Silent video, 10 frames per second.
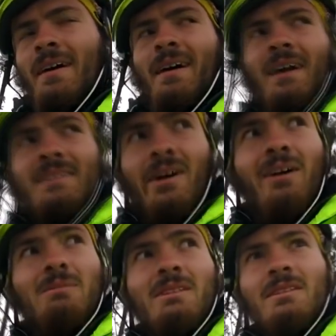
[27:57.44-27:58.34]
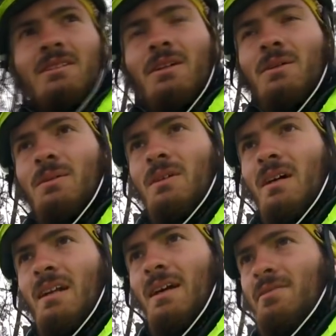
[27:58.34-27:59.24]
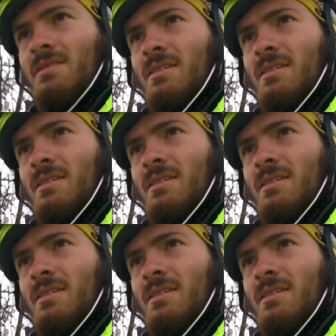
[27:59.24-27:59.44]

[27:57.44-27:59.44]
I timed it, so I left